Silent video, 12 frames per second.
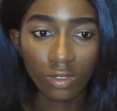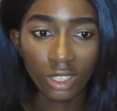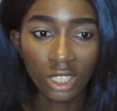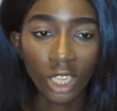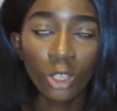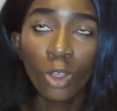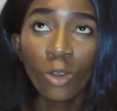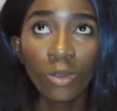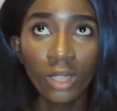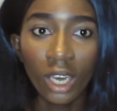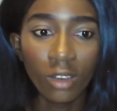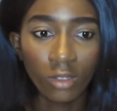they know
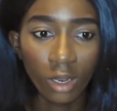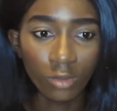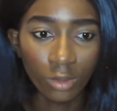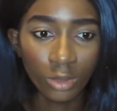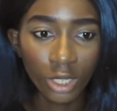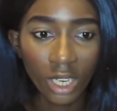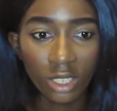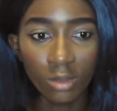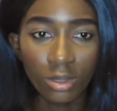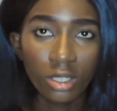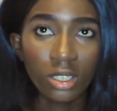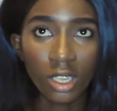that I've come from China,
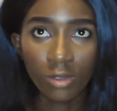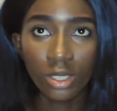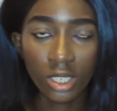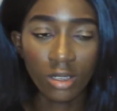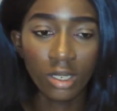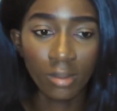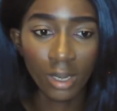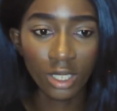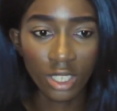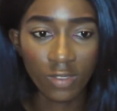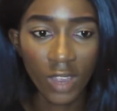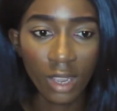because everyone's hearing about
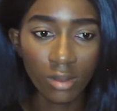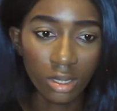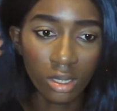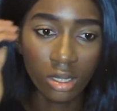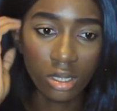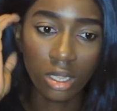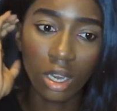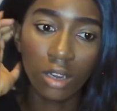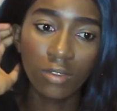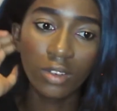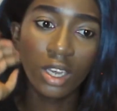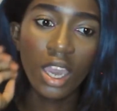this virus and
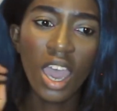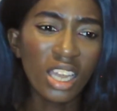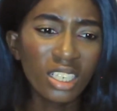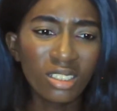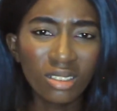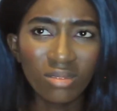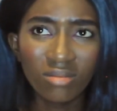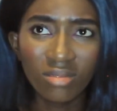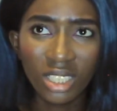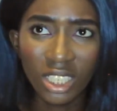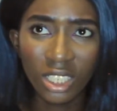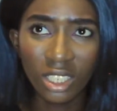stuff, and I didn't
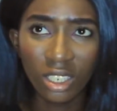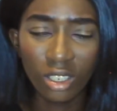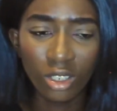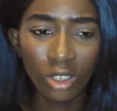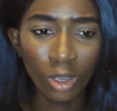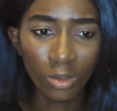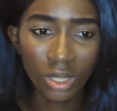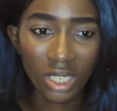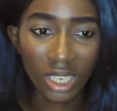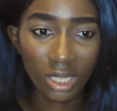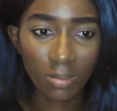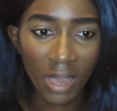really know what to
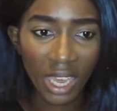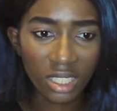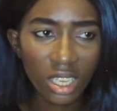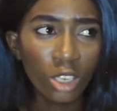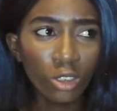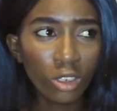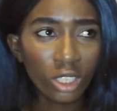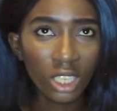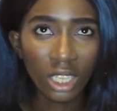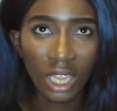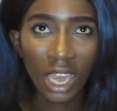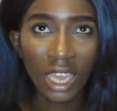expect. I'm not
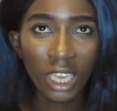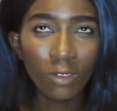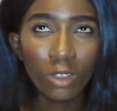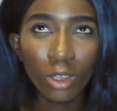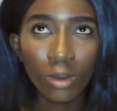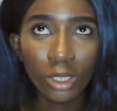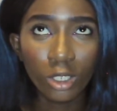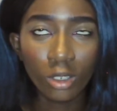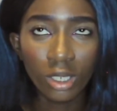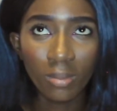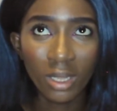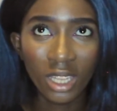gonna lie, even though I'd
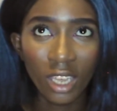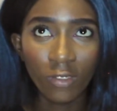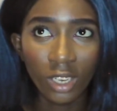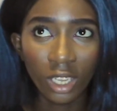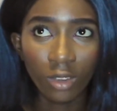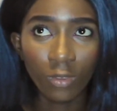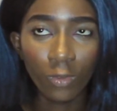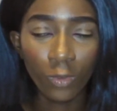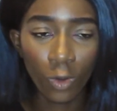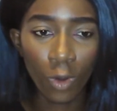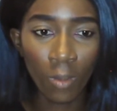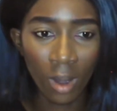only been there for like
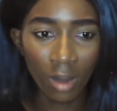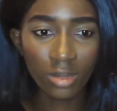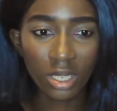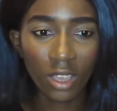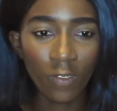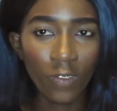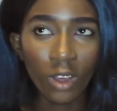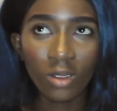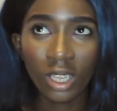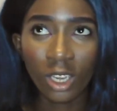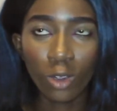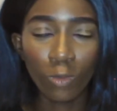4 months, it felt
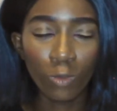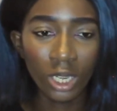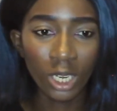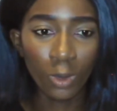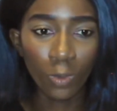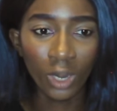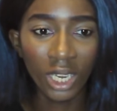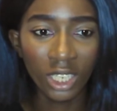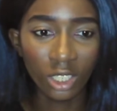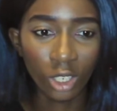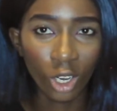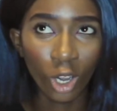like a really
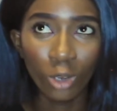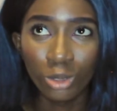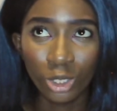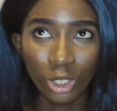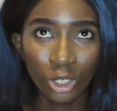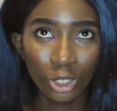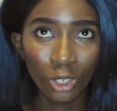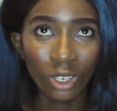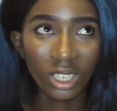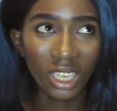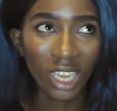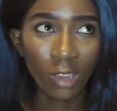weird culture
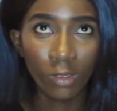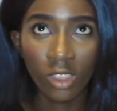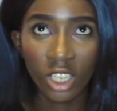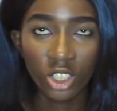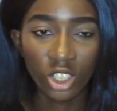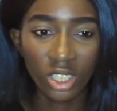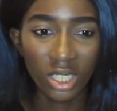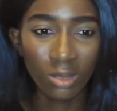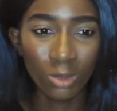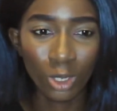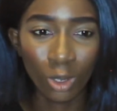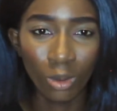shock. Like, everything just
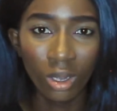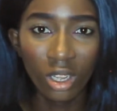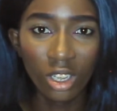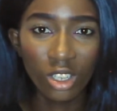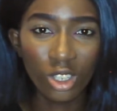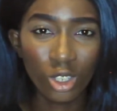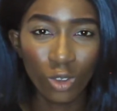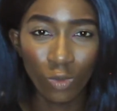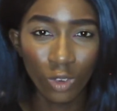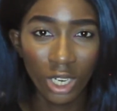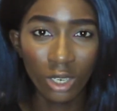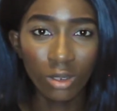seemed so
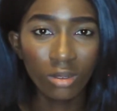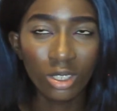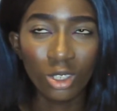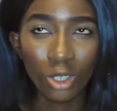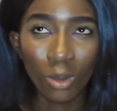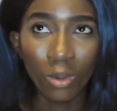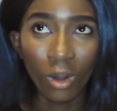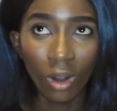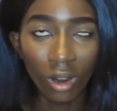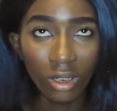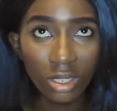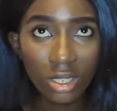surreal and so
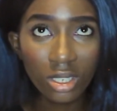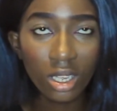odd.